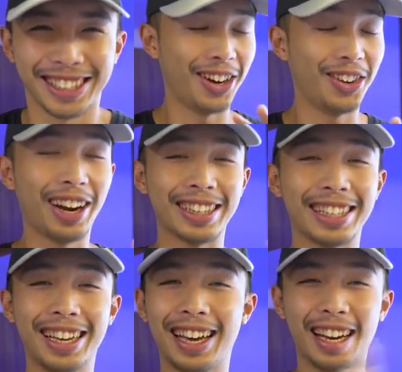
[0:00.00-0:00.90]
Alright,
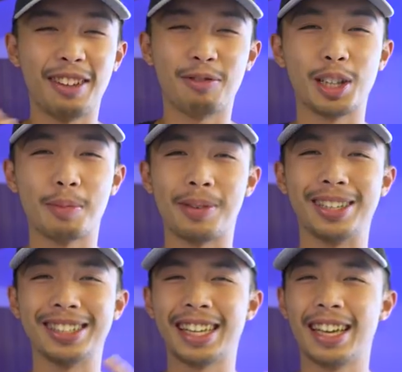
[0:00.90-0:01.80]
enough with the
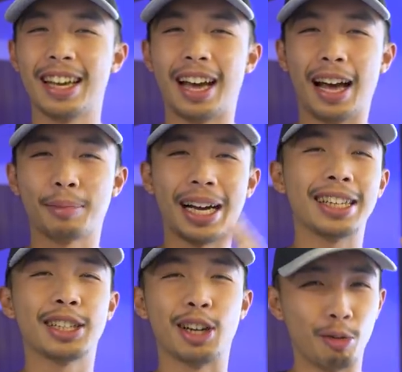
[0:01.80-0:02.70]
puns. I'm
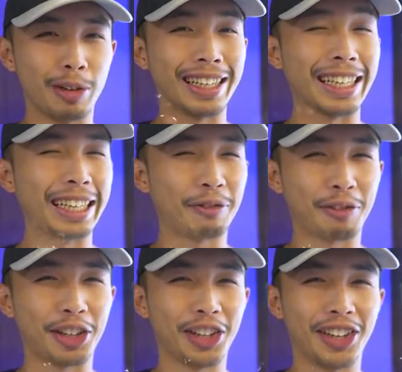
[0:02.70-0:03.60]
kinda
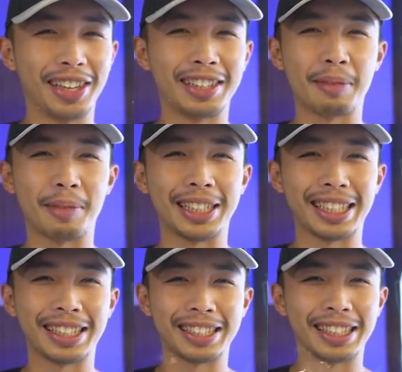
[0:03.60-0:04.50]
relieved that my
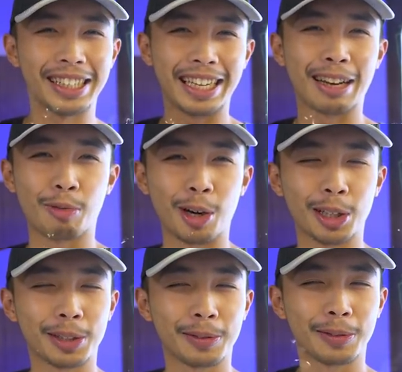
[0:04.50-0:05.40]
sickness didn't get worse.